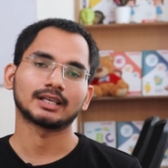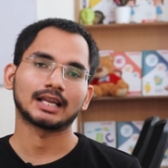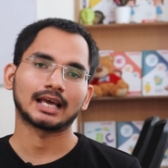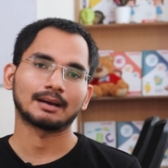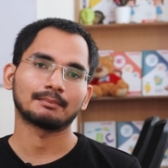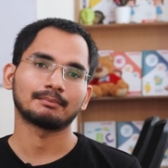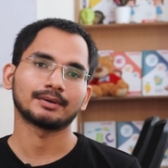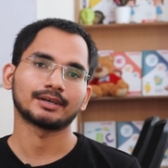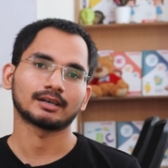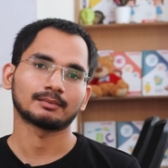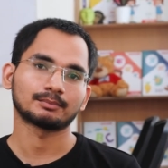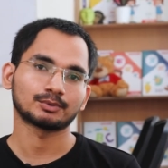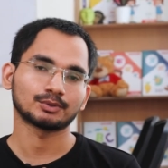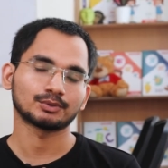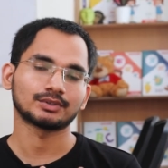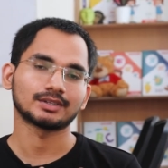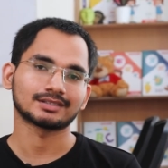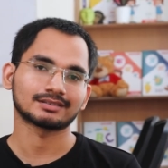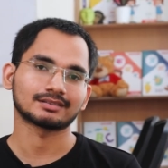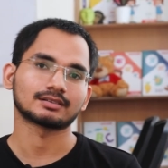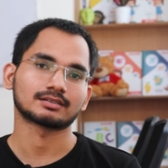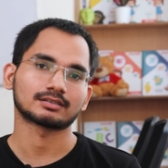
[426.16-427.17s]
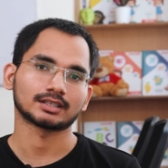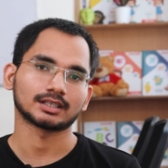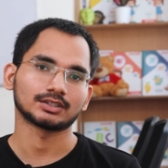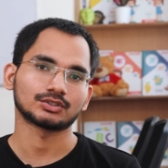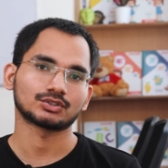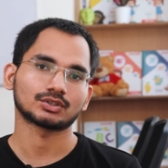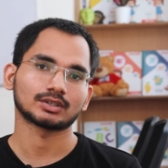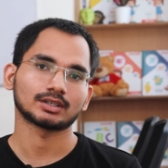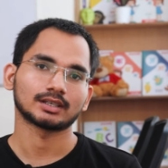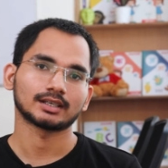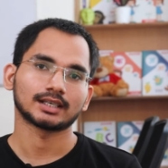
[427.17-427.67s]
will happen up to this
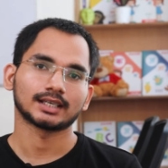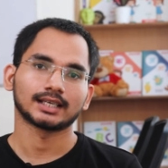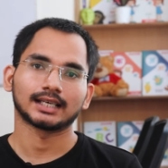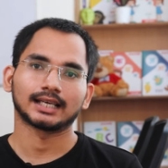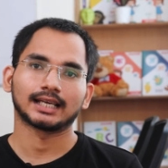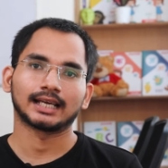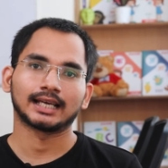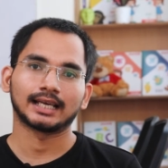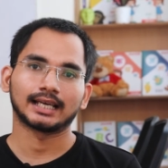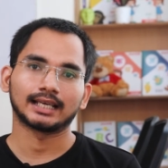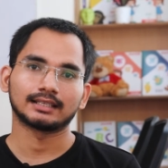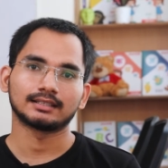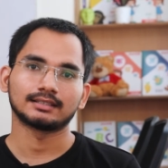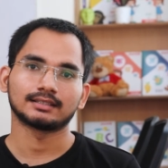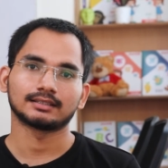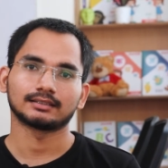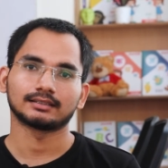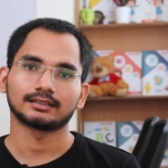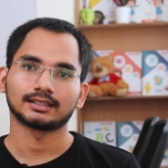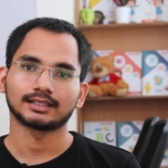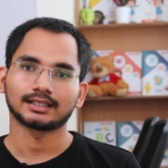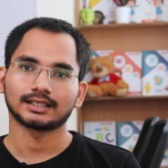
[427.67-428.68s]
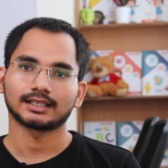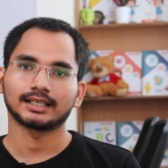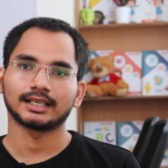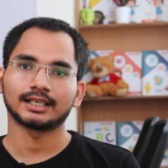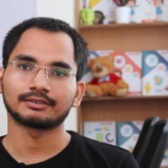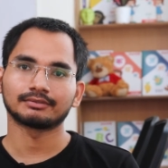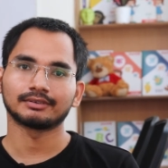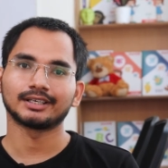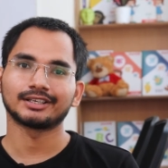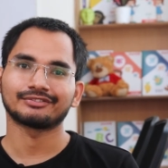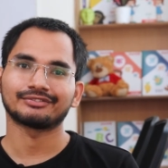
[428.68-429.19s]
stage. And
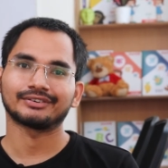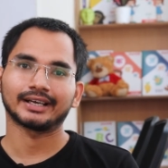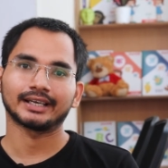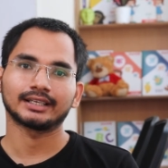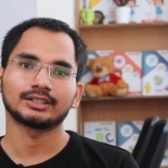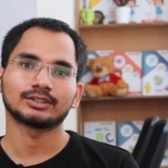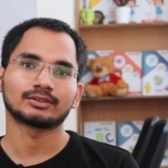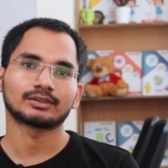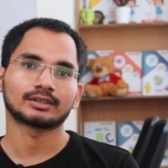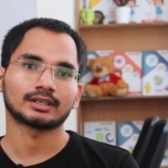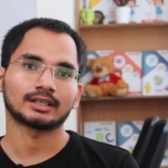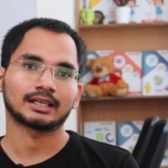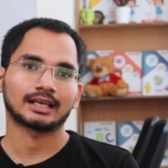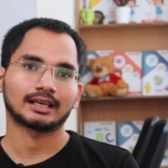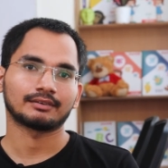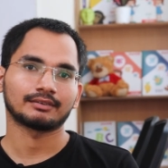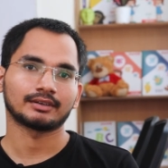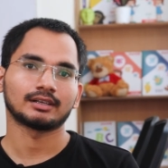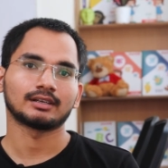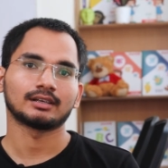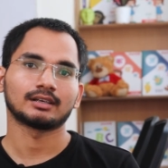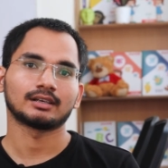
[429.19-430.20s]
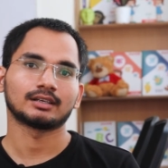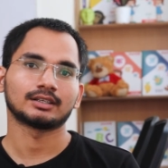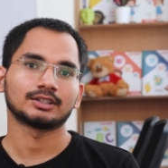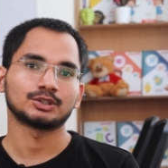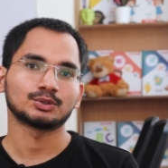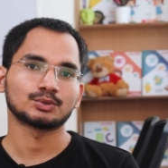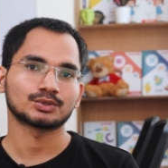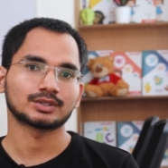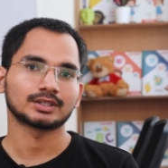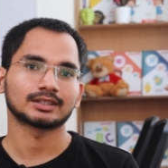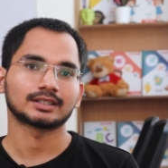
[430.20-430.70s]
it will define your level
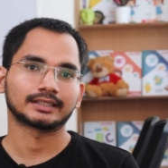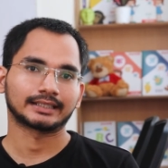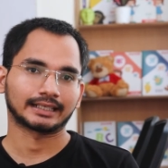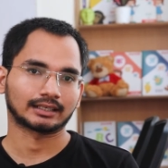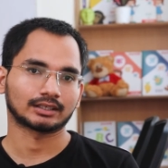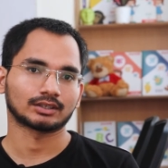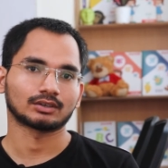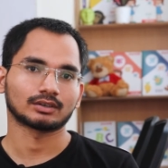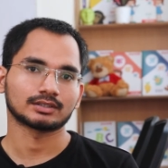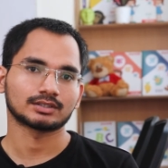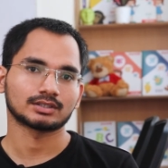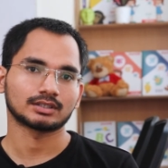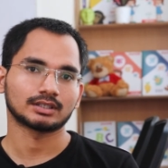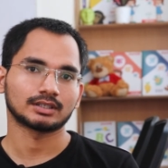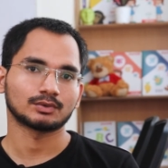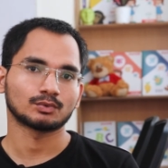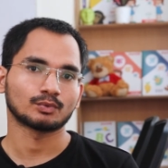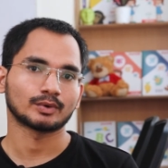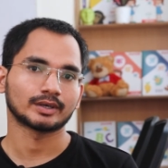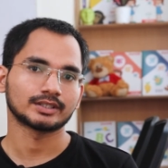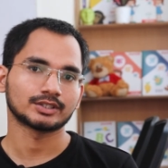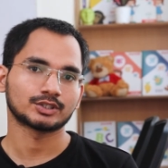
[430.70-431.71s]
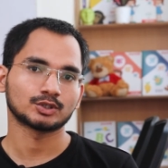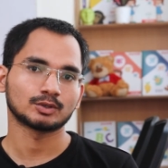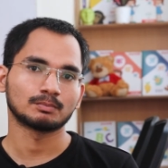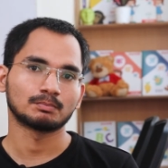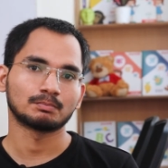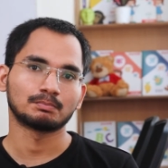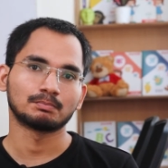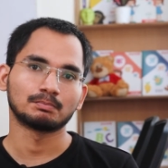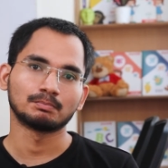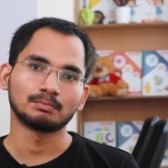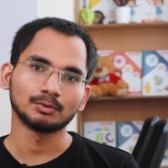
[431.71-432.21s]
using the technology. Once you
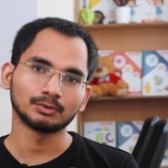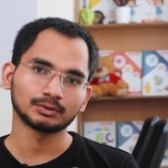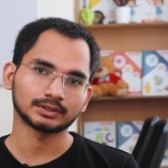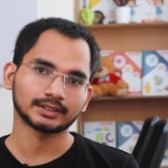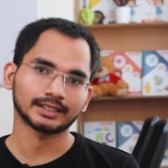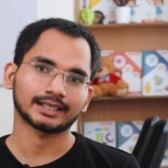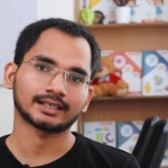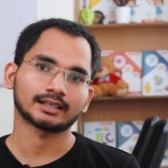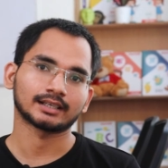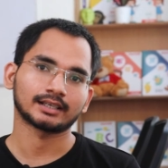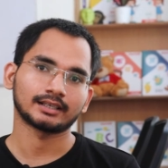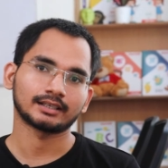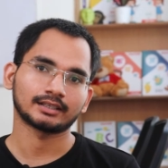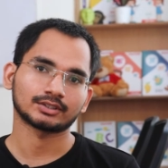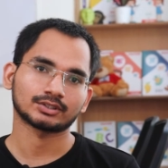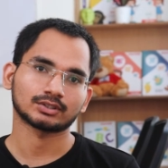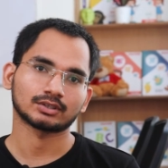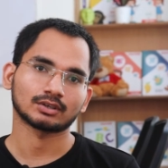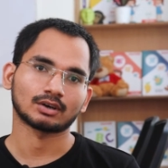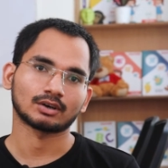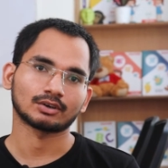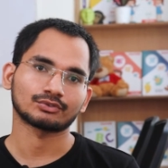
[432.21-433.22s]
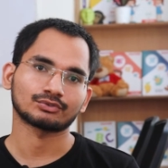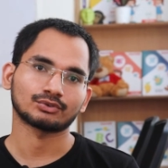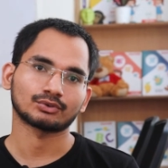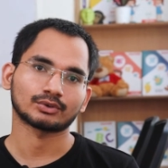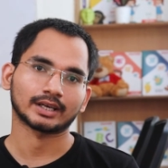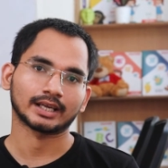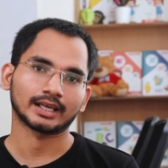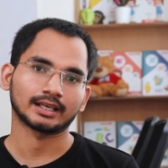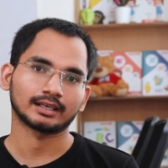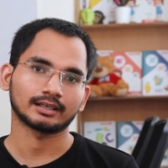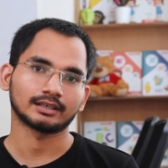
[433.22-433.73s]
book a calendar slot
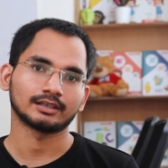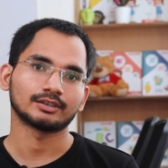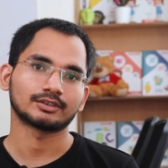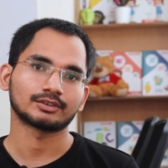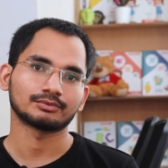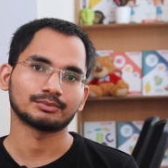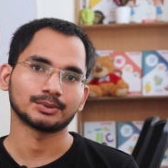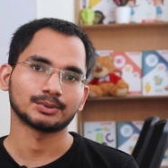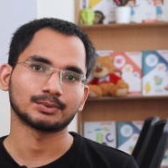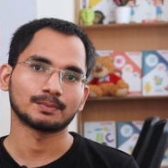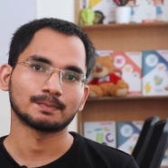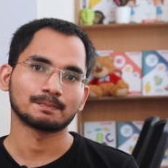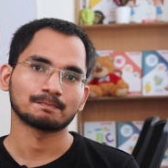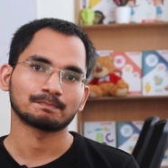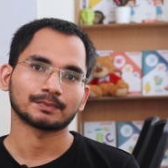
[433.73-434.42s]
for an interview,